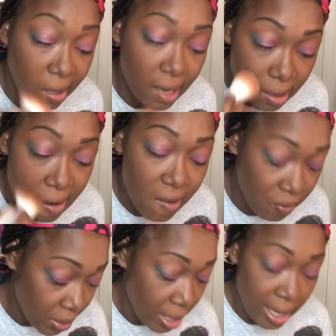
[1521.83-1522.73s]
like
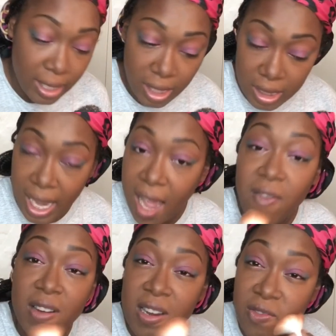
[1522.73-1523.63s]
it doesn't
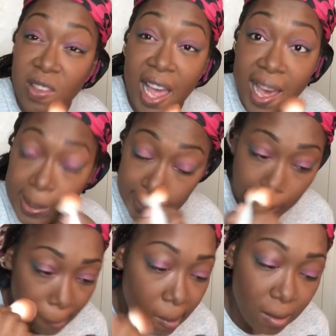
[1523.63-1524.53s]
have any flash.
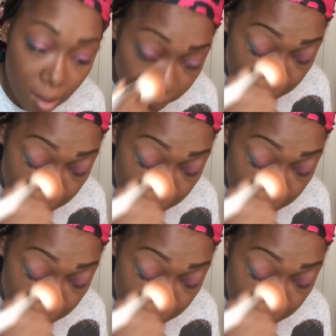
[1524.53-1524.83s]
I love